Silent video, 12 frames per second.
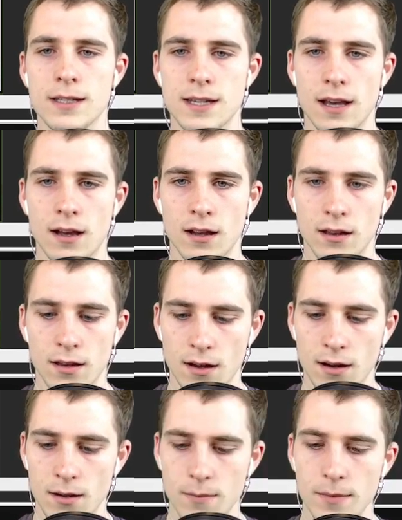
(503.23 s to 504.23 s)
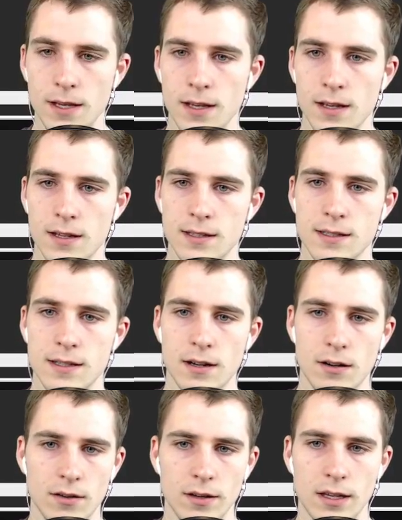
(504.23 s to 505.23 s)
say alarm
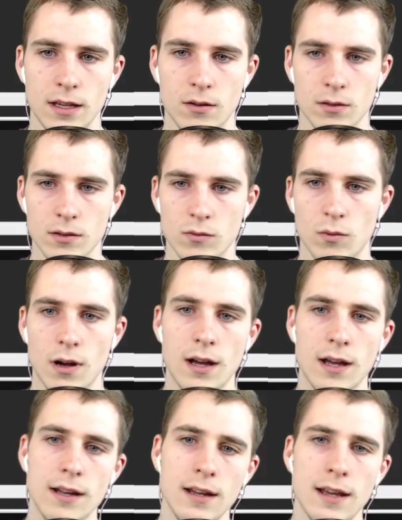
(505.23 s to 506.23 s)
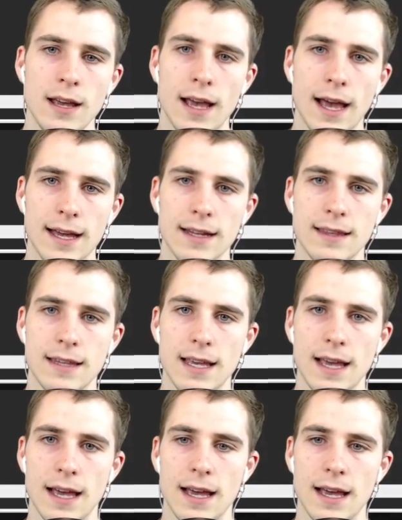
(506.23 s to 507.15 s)
0 equals 1. And at the